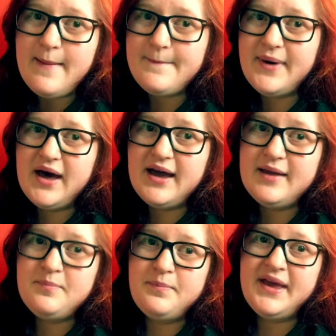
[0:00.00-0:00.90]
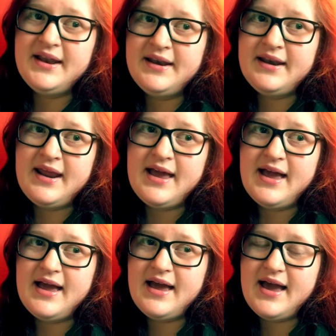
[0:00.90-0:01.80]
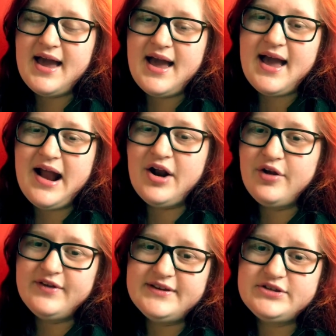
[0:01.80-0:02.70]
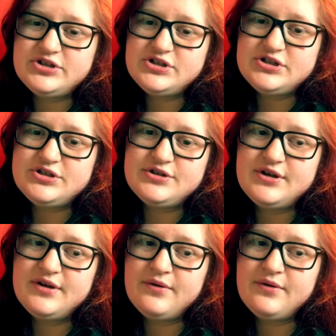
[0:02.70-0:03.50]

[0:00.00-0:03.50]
by Ben Aronovich,